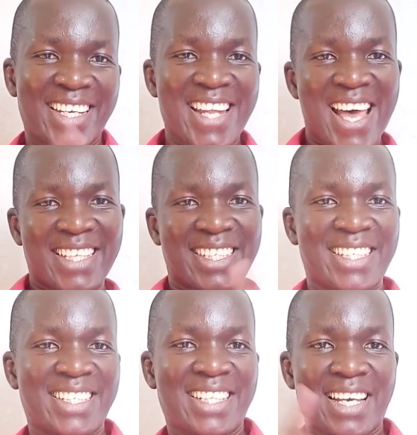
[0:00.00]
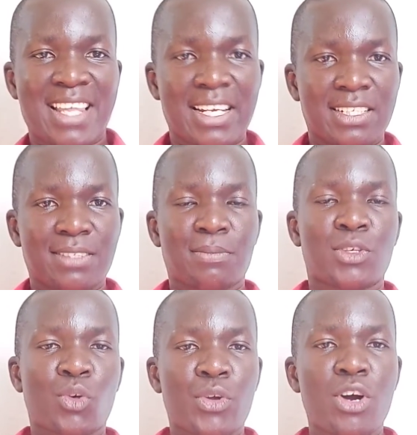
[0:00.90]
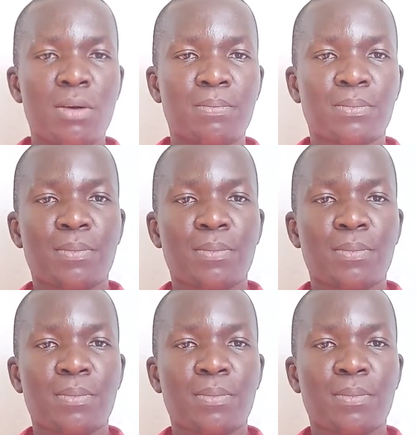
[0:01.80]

dance, like that. So we go